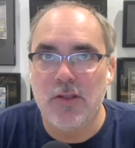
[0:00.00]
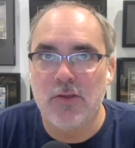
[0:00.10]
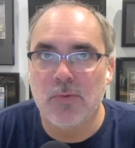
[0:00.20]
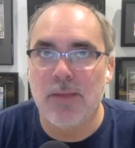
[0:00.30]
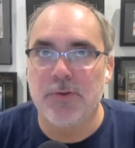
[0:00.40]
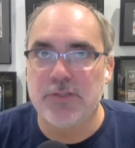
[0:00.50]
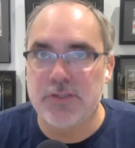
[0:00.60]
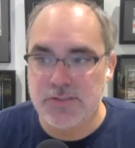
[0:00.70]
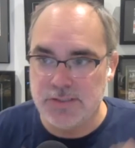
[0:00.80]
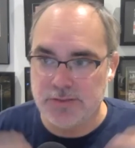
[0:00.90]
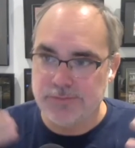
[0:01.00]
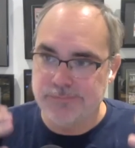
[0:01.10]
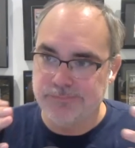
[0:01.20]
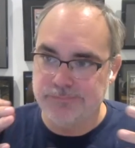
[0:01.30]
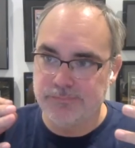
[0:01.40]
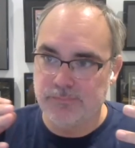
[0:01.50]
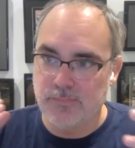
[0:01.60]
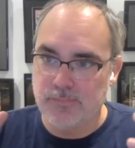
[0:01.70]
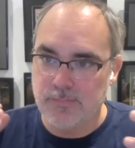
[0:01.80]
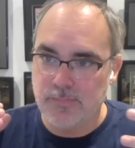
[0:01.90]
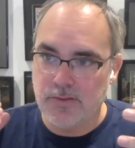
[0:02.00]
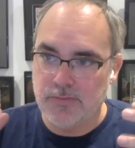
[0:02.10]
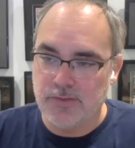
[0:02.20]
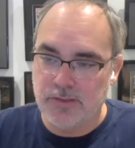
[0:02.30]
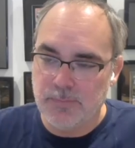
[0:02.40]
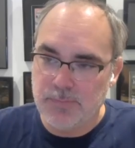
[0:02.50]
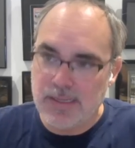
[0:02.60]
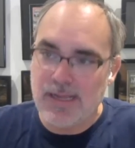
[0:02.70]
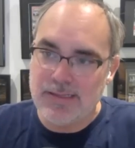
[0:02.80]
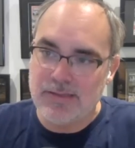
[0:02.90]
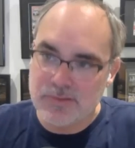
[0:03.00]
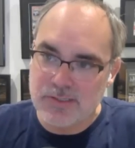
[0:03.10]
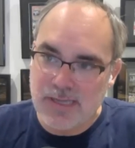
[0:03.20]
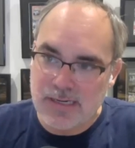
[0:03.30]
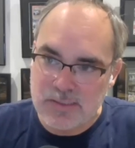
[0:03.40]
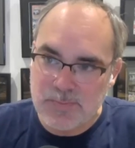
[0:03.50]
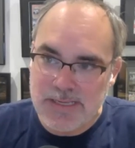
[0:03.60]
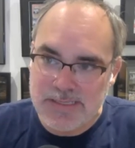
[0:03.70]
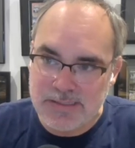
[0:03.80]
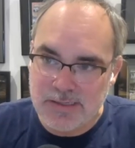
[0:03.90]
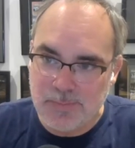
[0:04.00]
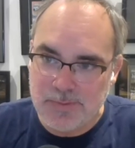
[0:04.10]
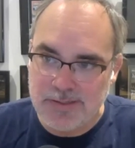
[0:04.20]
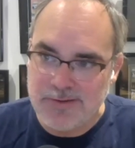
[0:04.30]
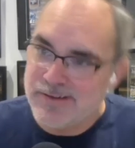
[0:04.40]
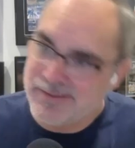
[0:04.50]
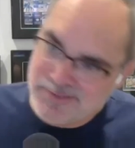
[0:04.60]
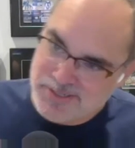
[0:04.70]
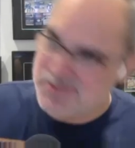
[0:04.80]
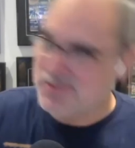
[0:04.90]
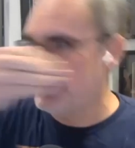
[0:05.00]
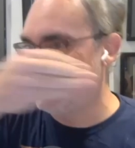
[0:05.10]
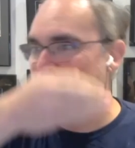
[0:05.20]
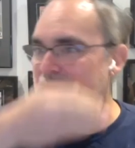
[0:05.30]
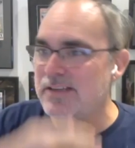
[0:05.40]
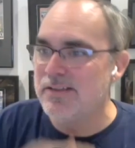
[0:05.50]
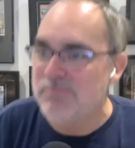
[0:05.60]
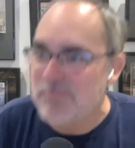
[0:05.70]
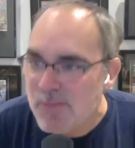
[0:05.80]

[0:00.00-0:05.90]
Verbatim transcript: you're able to still still imply that there's a lot of space there, but then you're not just speeding